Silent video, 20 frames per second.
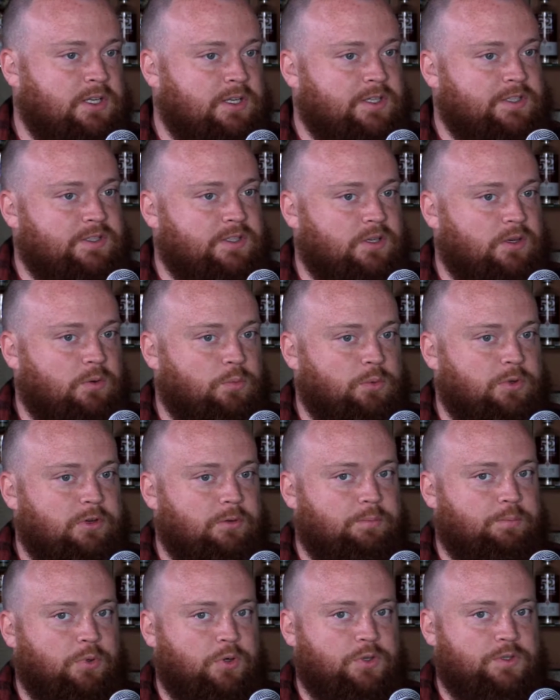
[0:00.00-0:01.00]
So we are
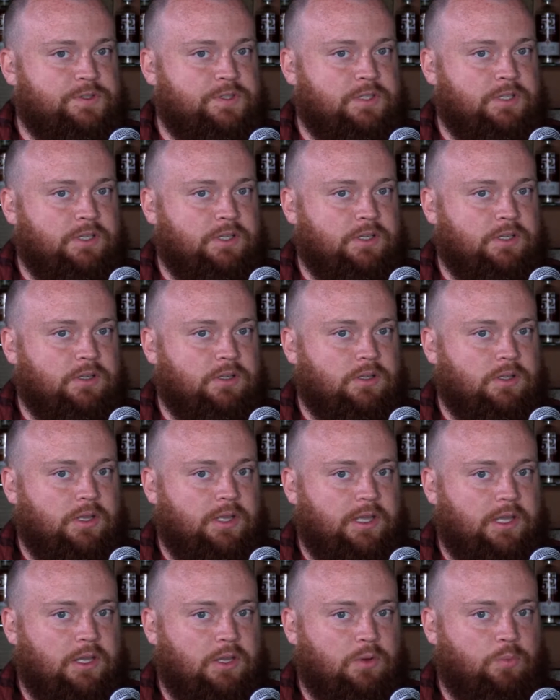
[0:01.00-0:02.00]
producing
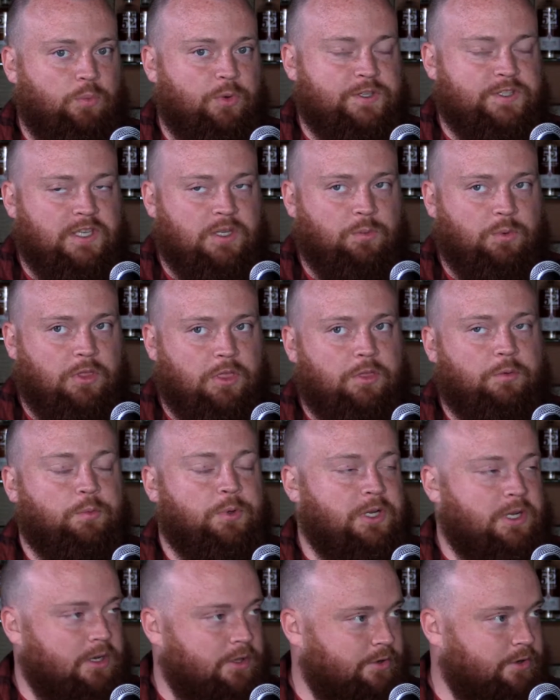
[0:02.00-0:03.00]
a whiskey with
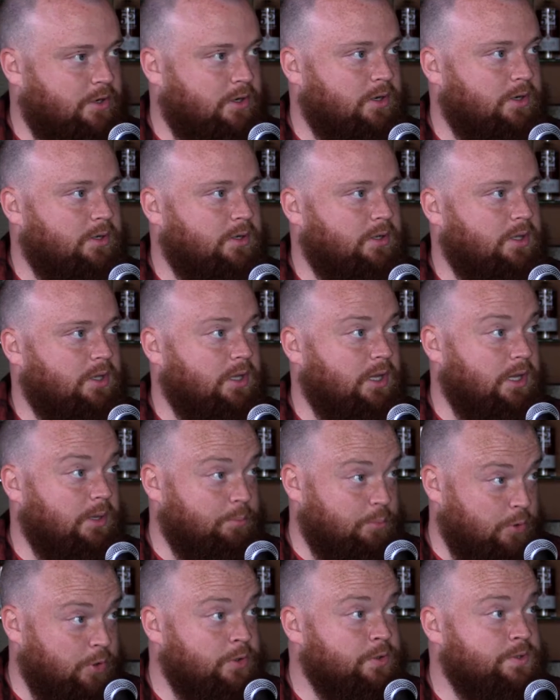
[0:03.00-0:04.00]
three other
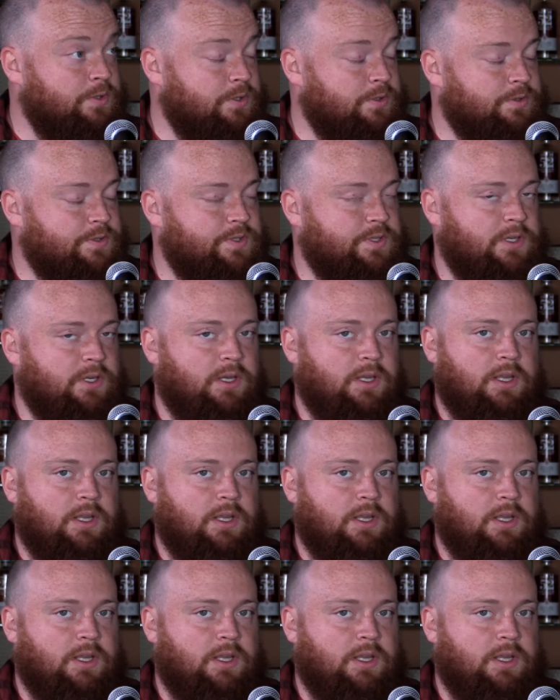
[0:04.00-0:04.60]
producers,